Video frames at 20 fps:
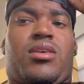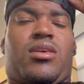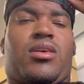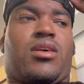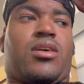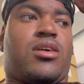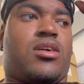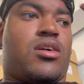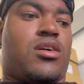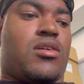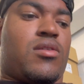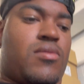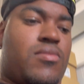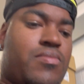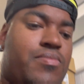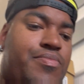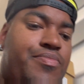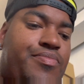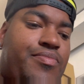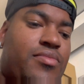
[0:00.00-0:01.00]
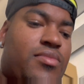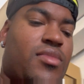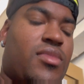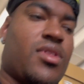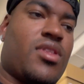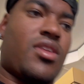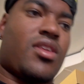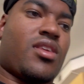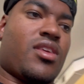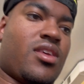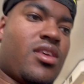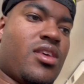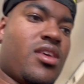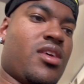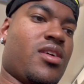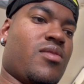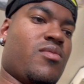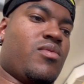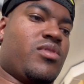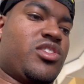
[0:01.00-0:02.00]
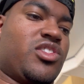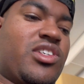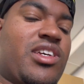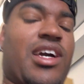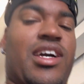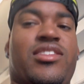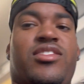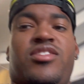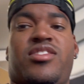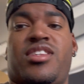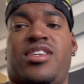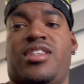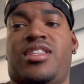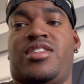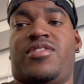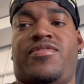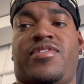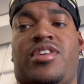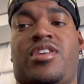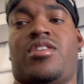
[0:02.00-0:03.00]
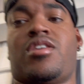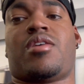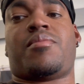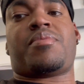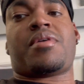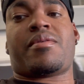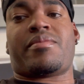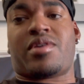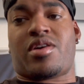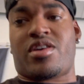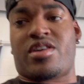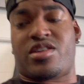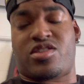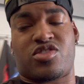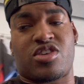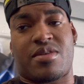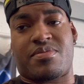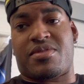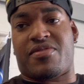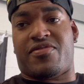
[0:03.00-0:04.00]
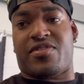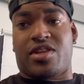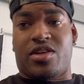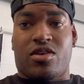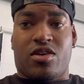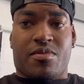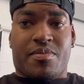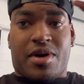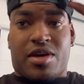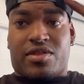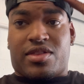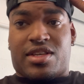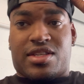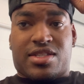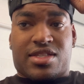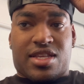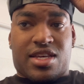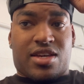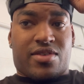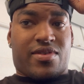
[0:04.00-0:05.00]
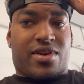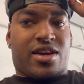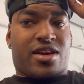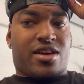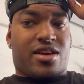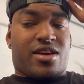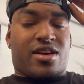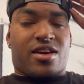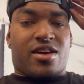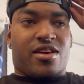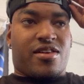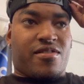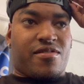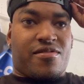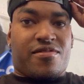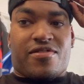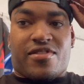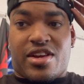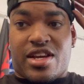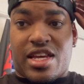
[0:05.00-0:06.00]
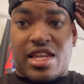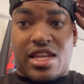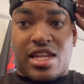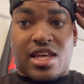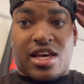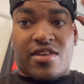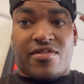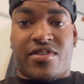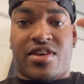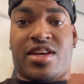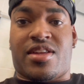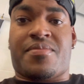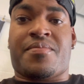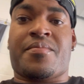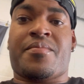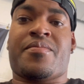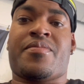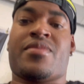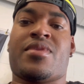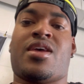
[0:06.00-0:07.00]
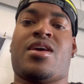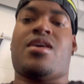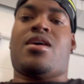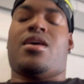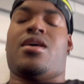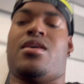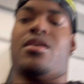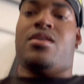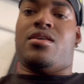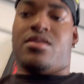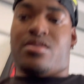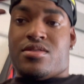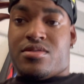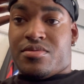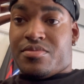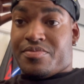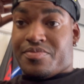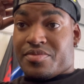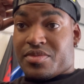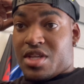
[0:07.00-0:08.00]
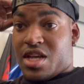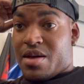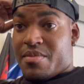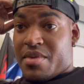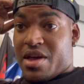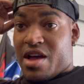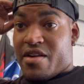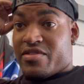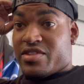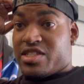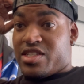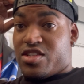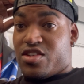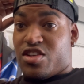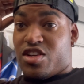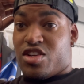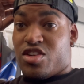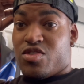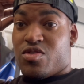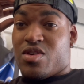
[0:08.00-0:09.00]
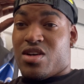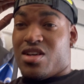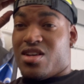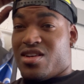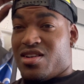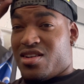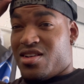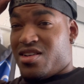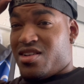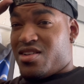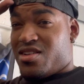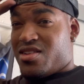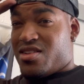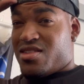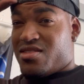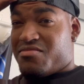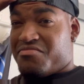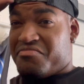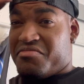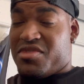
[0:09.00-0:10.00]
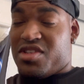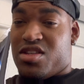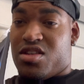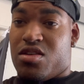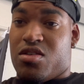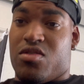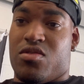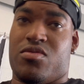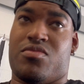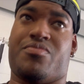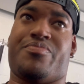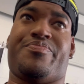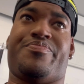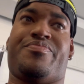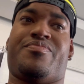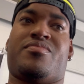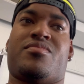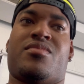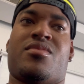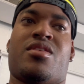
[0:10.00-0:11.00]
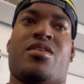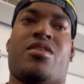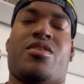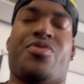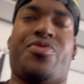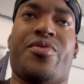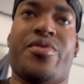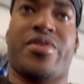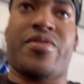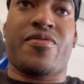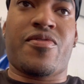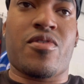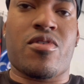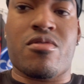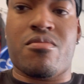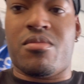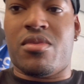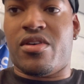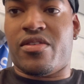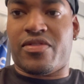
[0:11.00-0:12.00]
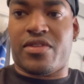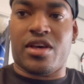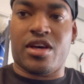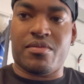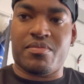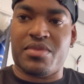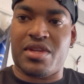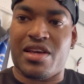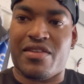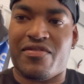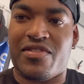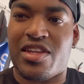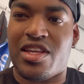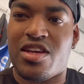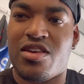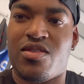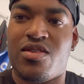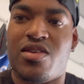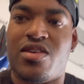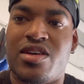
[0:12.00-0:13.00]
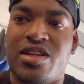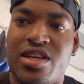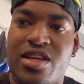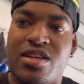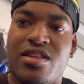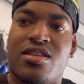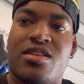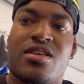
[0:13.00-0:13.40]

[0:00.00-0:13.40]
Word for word: um, once you guys are seeing this video, I'll probably already dropped the video about this thing right here. Freaking love it. Um, I'm obviously gonna do a, a you know, three, four month update video on it